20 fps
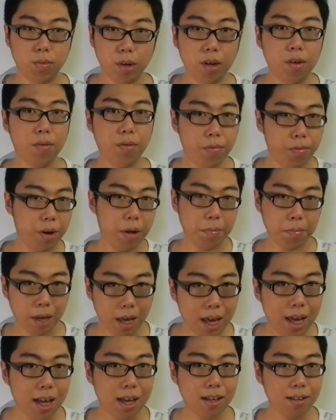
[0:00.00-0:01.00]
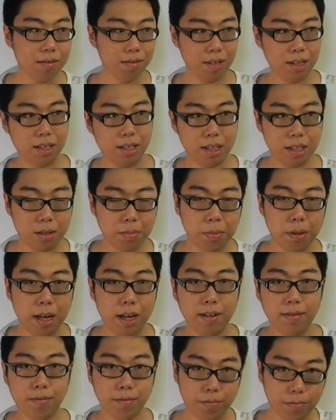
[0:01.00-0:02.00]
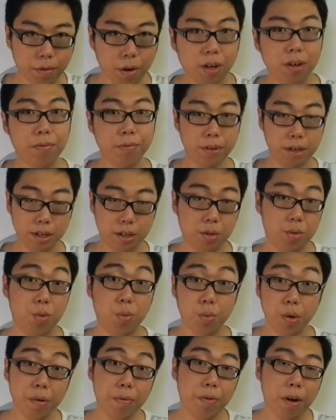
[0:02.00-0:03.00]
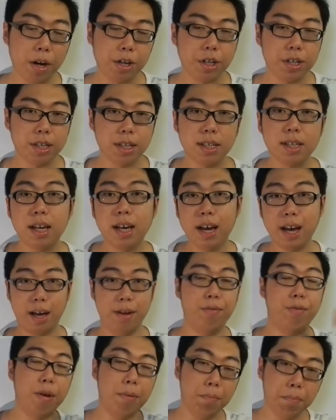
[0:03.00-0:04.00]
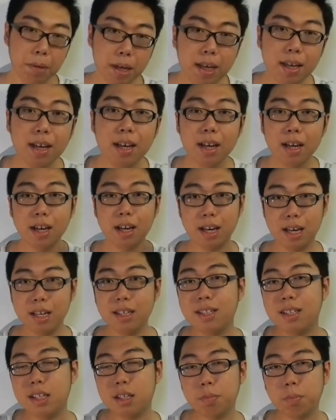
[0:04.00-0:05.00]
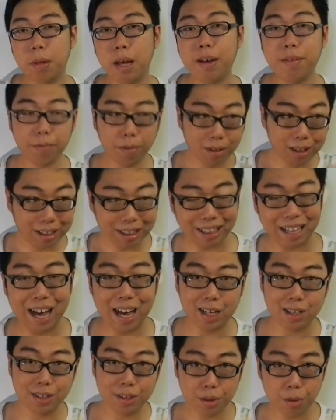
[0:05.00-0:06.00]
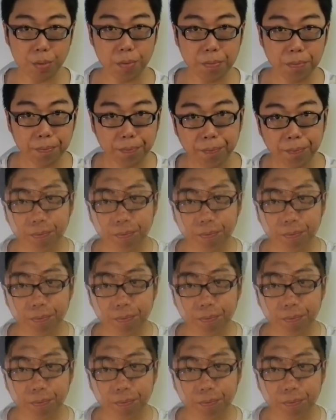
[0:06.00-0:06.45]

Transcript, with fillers: well, frame A is displayed for the first two refreshes and frame B is displayed for the last two.